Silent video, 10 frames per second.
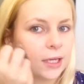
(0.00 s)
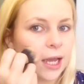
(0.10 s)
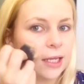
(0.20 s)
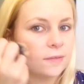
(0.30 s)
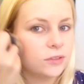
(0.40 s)

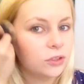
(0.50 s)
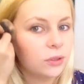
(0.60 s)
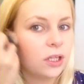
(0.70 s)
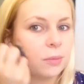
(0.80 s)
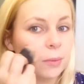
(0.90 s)
kind of do
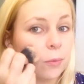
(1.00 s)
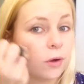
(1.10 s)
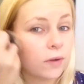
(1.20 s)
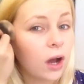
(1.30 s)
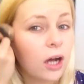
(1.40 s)
a little bit
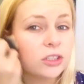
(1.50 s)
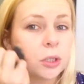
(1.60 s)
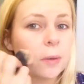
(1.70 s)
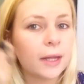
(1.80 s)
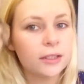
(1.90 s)
more of a
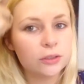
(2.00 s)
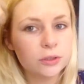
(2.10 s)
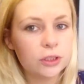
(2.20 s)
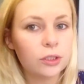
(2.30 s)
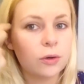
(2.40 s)
contour without
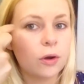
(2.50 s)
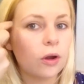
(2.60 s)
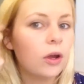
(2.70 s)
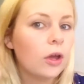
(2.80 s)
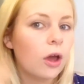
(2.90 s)
doing
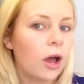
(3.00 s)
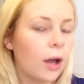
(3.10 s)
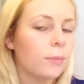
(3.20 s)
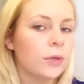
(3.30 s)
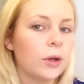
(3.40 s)
your
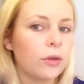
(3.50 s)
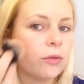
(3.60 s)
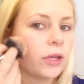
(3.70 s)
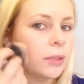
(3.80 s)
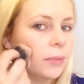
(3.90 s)

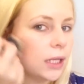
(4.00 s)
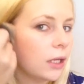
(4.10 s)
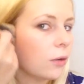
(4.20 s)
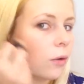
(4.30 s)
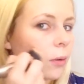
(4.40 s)

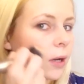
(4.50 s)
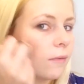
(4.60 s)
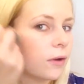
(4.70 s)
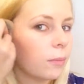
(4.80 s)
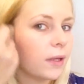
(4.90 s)
3B or
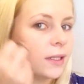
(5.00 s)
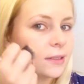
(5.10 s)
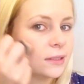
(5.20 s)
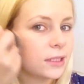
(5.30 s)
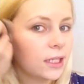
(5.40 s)
whatever, but
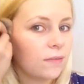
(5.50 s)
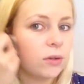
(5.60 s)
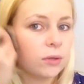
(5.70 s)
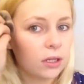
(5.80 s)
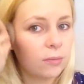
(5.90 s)
this is going to give
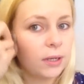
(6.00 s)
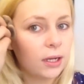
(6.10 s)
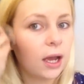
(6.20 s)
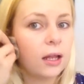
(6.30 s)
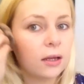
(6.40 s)
you a little bit
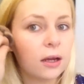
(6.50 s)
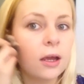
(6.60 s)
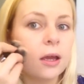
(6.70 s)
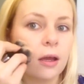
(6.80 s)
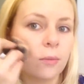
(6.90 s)
of color
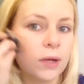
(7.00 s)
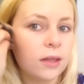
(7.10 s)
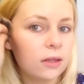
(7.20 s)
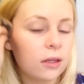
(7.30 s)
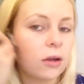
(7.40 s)

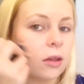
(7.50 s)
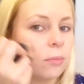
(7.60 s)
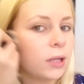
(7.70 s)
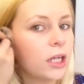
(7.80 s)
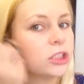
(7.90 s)
with the
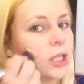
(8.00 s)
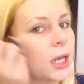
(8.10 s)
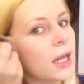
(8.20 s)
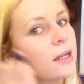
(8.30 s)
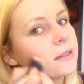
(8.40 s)
blush,
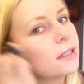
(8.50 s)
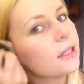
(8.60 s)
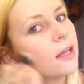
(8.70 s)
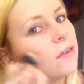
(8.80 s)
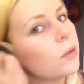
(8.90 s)
and it's going
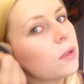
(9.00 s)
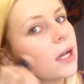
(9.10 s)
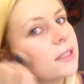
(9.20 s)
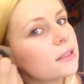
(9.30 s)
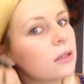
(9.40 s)
to give you a
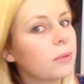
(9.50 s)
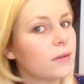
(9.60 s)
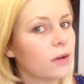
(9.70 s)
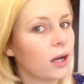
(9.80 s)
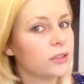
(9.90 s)
nice little bit
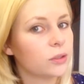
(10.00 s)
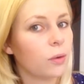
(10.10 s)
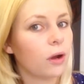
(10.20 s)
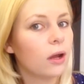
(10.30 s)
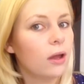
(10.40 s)
of
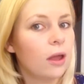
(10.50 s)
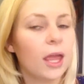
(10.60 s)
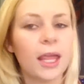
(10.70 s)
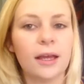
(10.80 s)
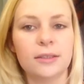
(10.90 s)
contour
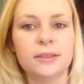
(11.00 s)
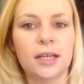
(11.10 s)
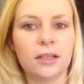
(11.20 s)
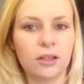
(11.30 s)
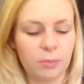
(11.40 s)
and
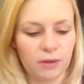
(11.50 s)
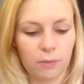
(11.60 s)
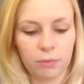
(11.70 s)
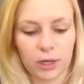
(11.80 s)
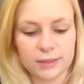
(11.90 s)
a little bit of
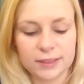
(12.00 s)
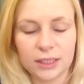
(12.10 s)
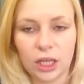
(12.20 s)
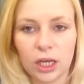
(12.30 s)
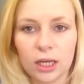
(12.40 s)
a
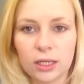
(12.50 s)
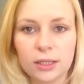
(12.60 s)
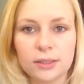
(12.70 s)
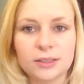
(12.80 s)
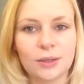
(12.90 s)
bronzy look.
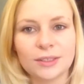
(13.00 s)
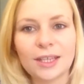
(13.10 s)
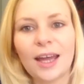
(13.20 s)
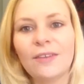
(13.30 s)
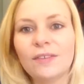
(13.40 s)
So it's
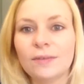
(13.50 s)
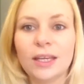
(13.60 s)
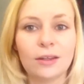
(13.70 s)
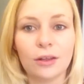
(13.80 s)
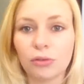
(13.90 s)
kind of
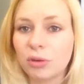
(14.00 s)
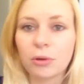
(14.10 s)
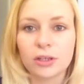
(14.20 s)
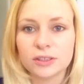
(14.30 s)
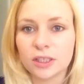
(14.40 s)
killing three
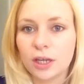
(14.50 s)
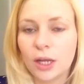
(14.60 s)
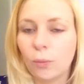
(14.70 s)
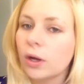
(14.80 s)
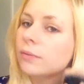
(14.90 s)
birds
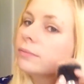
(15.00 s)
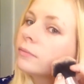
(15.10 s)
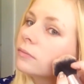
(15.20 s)
in one.